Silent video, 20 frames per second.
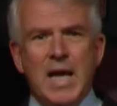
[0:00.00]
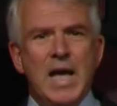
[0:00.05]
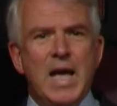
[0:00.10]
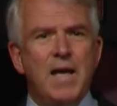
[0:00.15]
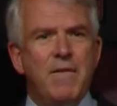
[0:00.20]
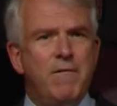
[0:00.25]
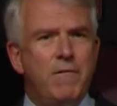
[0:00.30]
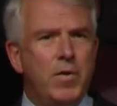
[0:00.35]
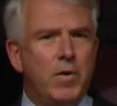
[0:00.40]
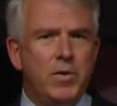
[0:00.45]

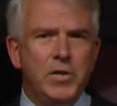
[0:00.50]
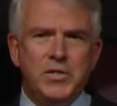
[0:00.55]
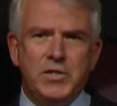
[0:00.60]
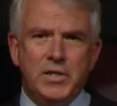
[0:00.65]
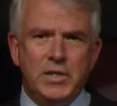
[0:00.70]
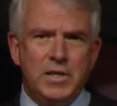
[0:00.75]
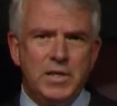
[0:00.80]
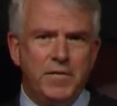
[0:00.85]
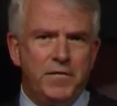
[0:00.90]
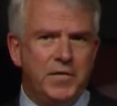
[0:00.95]
A very
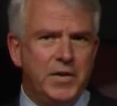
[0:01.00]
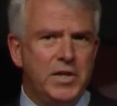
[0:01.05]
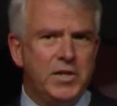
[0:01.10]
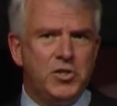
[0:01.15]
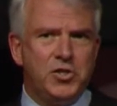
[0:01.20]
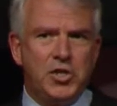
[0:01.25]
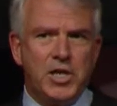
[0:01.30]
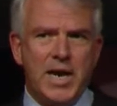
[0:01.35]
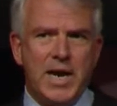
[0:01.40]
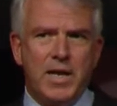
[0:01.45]

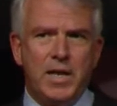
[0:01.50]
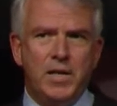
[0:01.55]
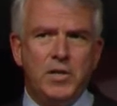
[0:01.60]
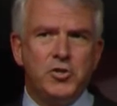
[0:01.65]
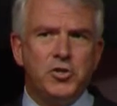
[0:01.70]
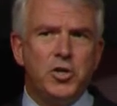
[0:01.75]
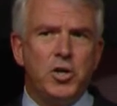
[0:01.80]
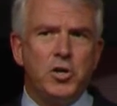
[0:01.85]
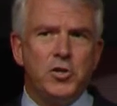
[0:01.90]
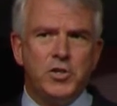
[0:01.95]
significant
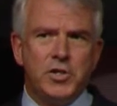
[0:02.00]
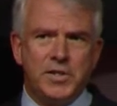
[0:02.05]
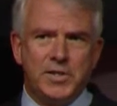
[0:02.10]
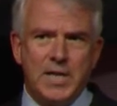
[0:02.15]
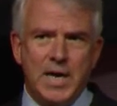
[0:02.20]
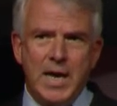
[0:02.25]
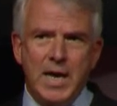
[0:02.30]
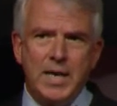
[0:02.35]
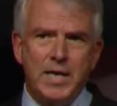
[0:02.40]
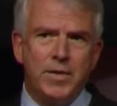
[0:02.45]
challenge in our
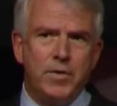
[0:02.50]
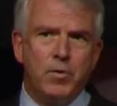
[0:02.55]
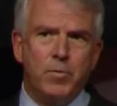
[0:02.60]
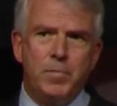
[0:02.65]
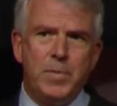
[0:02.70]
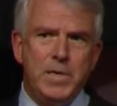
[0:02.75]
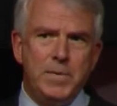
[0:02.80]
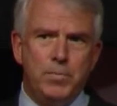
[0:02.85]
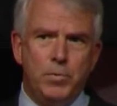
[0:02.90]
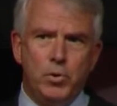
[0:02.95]
society, and there are
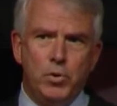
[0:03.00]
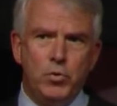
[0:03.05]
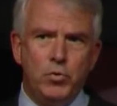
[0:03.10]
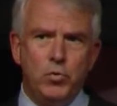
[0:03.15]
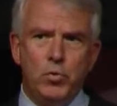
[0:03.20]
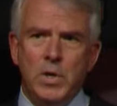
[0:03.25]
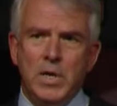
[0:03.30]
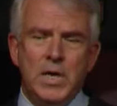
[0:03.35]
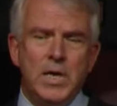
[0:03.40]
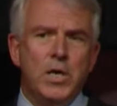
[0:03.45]
people
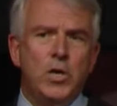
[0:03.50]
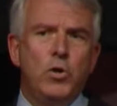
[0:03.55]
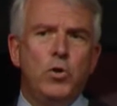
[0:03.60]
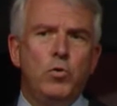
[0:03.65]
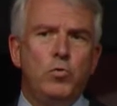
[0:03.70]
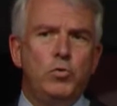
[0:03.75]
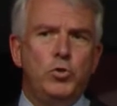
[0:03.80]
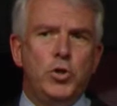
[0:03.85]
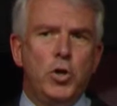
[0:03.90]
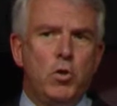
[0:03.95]

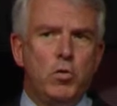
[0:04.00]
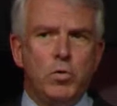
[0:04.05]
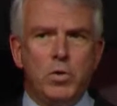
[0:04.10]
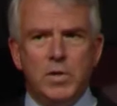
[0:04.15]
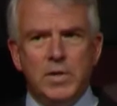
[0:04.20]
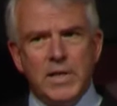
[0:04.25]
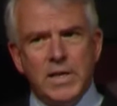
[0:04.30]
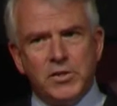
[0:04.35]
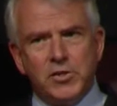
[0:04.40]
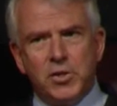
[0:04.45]
who don't
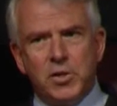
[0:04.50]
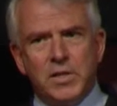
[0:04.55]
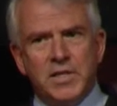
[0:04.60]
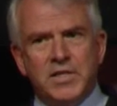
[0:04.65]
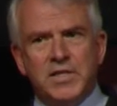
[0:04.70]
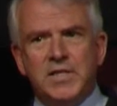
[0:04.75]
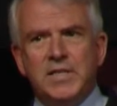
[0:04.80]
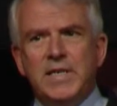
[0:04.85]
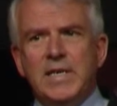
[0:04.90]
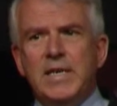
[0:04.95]
necessarily
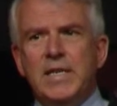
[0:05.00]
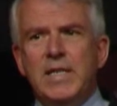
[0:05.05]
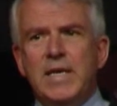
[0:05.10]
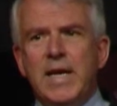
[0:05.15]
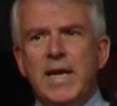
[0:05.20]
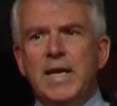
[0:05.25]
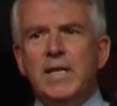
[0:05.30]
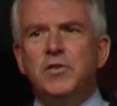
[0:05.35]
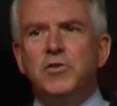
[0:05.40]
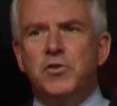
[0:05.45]
see
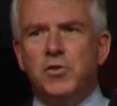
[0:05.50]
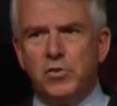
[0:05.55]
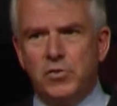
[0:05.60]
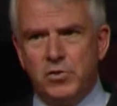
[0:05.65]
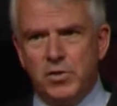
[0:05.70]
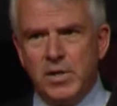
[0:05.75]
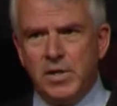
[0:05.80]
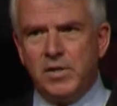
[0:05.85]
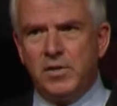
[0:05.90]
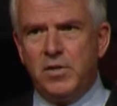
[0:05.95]
the
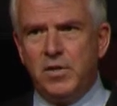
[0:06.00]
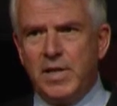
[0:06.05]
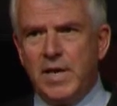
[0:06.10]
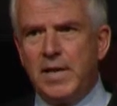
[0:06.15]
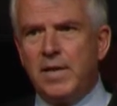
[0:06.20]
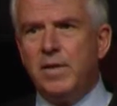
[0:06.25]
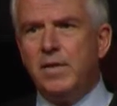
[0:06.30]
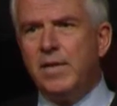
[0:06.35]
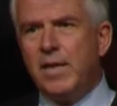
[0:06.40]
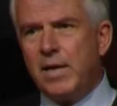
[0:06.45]
answers to
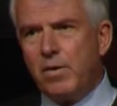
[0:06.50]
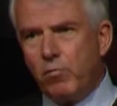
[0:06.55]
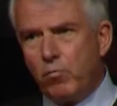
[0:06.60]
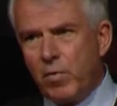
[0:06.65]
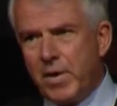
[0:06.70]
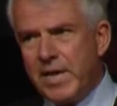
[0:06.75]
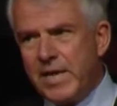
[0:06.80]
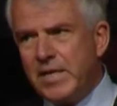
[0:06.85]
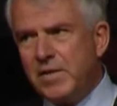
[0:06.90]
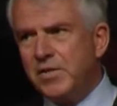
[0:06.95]
that
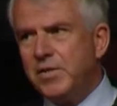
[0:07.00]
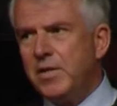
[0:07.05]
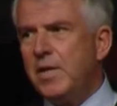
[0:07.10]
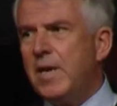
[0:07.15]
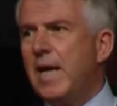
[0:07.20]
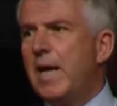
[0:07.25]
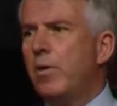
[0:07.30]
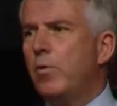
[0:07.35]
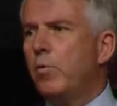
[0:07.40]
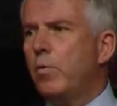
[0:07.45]
race and
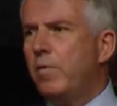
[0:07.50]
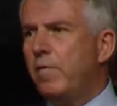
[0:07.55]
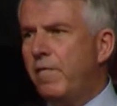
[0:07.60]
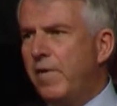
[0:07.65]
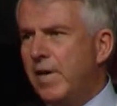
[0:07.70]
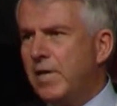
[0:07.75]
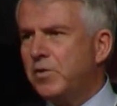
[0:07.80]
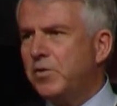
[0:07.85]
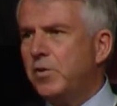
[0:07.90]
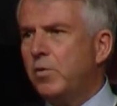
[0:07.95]
how to
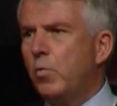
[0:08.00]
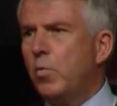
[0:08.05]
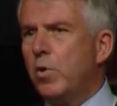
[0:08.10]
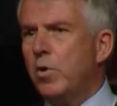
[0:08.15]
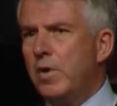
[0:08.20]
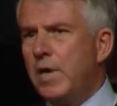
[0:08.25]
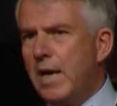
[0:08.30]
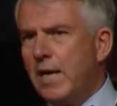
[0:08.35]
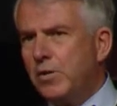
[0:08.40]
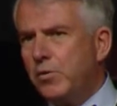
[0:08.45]
invest and where
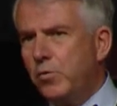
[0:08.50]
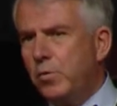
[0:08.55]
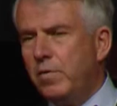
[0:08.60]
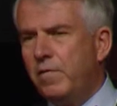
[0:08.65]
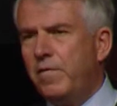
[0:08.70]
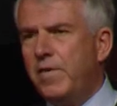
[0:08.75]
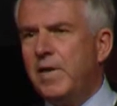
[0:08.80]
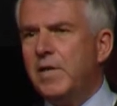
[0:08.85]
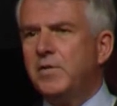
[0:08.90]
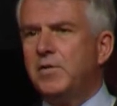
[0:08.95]
not to
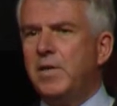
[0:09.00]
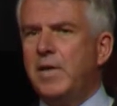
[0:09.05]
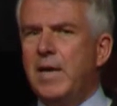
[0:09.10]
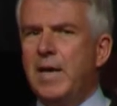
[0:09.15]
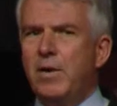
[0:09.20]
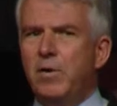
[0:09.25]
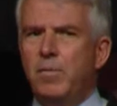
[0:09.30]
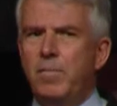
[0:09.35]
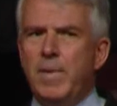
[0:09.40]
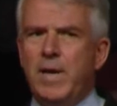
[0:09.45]
invest and
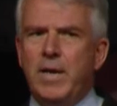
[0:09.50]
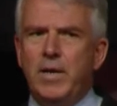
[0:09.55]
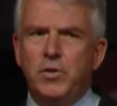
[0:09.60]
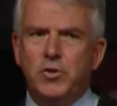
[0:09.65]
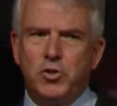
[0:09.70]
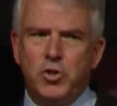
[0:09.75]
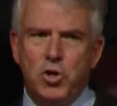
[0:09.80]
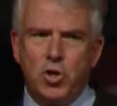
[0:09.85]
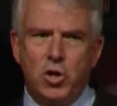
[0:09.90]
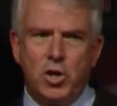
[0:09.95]
how to
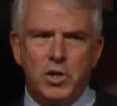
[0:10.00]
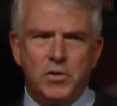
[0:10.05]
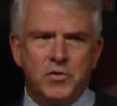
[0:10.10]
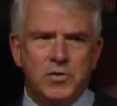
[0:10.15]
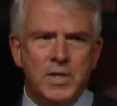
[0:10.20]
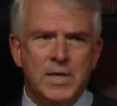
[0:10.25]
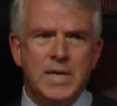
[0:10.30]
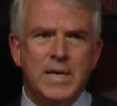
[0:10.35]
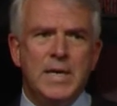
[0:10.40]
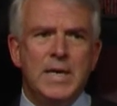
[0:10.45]
manage
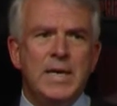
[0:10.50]
costs.